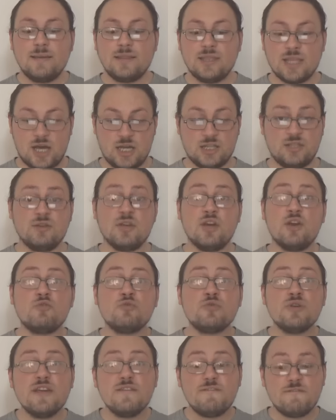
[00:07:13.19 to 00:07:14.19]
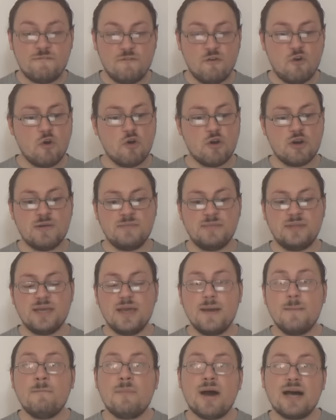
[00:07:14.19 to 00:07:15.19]
not reformed,
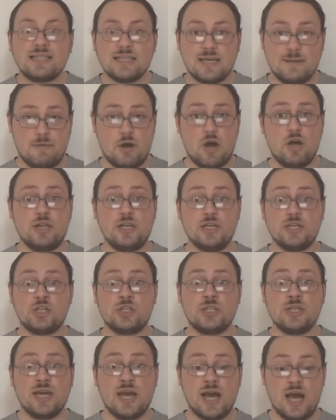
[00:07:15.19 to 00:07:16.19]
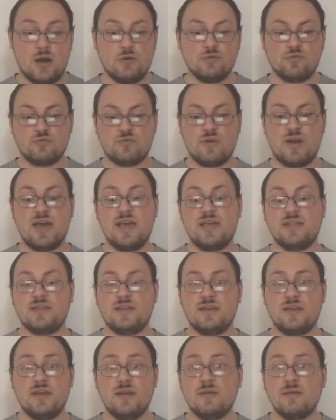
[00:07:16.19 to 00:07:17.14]
but abolished outright,